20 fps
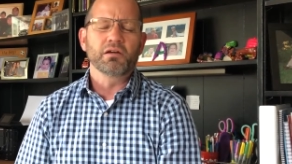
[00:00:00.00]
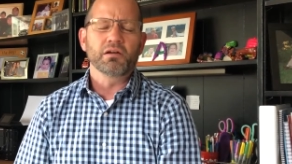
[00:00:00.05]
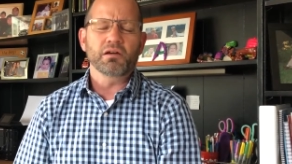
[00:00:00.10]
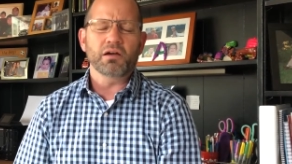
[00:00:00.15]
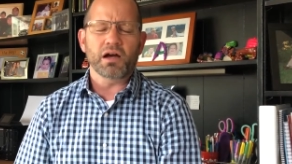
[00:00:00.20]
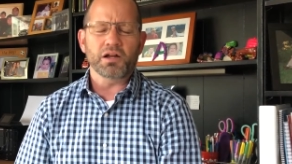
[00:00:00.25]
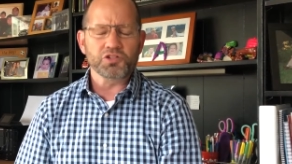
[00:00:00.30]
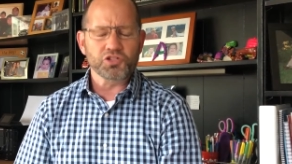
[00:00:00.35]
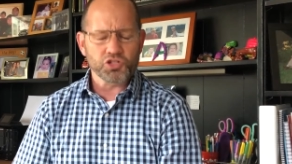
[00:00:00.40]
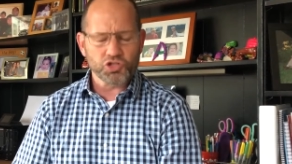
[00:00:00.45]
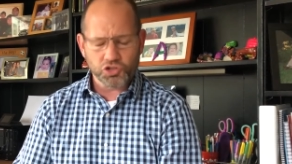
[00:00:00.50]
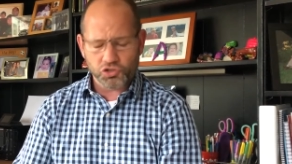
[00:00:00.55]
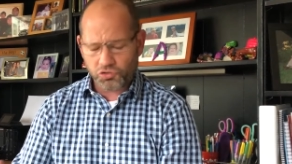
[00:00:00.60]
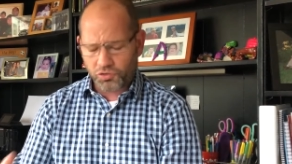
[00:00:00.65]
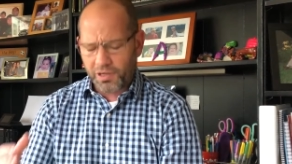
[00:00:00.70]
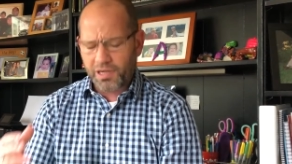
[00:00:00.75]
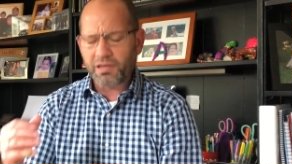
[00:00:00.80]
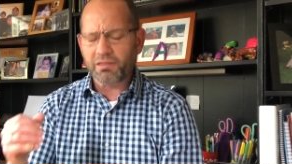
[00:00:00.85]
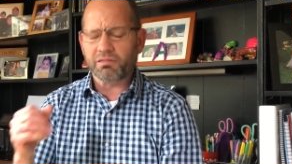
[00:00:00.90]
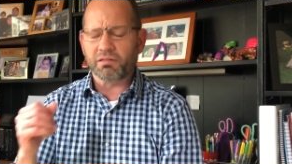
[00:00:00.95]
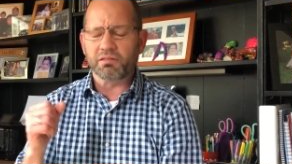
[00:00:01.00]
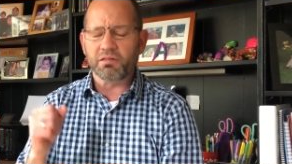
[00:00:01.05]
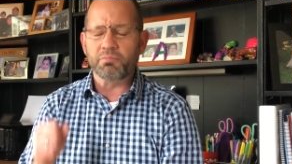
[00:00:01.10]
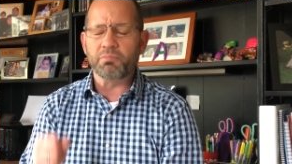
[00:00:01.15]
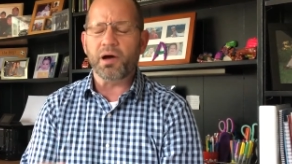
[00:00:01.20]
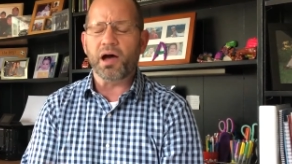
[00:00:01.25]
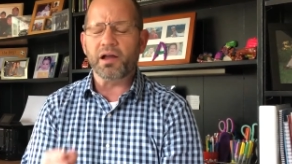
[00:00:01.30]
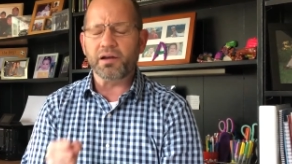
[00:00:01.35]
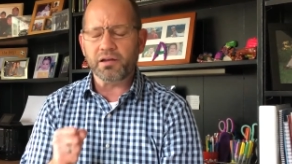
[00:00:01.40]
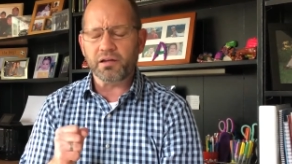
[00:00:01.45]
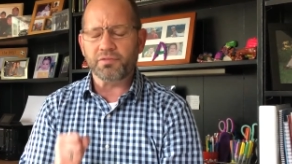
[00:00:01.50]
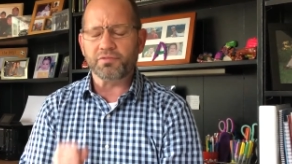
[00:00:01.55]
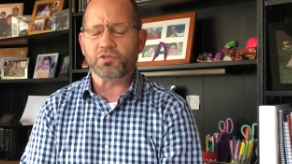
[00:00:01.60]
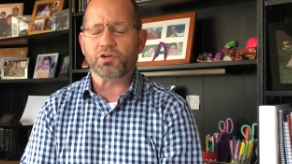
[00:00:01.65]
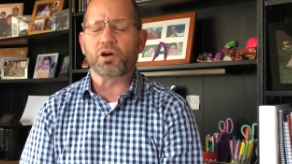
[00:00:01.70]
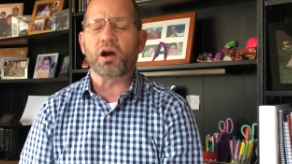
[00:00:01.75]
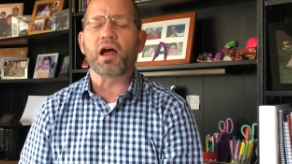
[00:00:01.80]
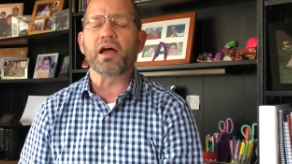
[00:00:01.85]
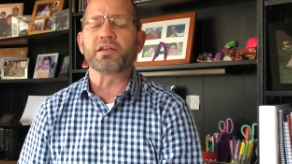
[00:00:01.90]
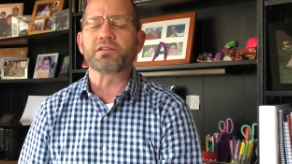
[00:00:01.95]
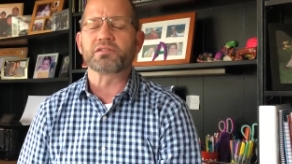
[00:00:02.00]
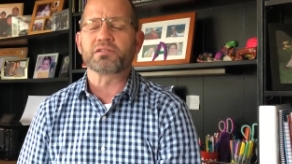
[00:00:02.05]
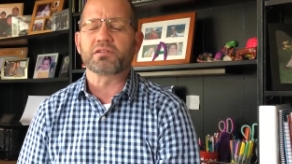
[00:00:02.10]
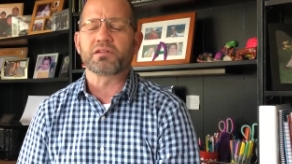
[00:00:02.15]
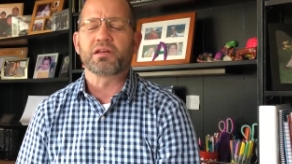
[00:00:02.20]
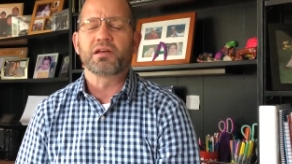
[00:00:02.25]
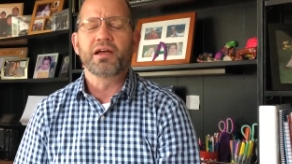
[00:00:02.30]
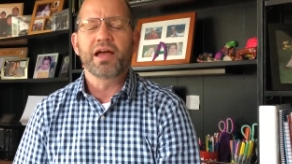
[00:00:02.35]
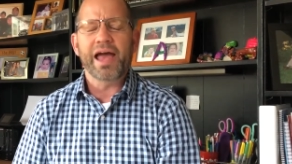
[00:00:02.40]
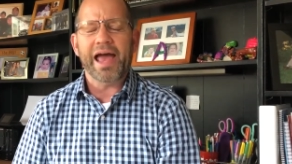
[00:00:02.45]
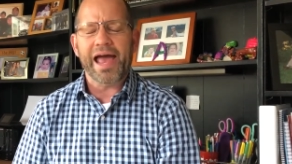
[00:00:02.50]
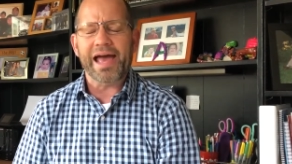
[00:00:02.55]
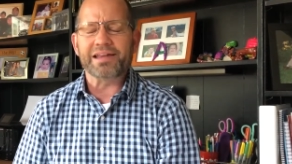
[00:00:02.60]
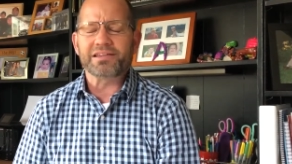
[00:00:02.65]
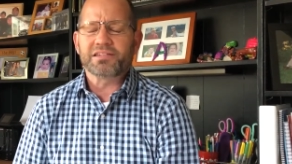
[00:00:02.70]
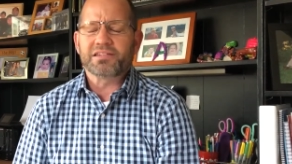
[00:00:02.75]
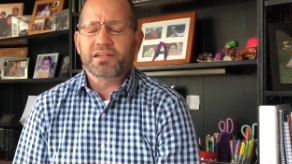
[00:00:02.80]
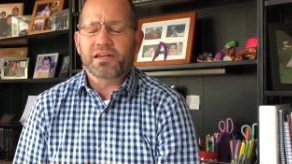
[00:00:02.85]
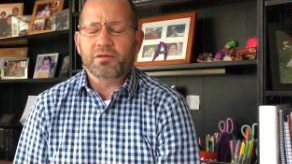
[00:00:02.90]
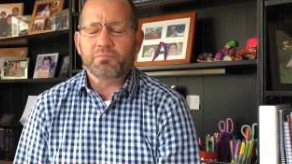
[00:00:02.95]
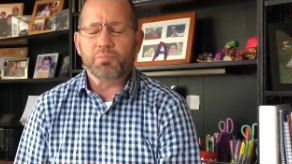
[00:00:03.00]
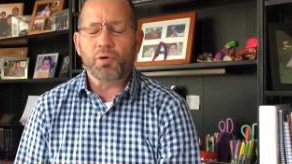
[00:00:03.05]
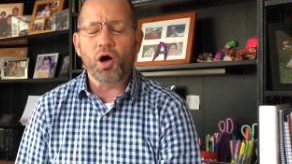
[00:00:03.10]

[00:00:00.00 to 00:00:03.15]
God, strengthen the body of Christ at St.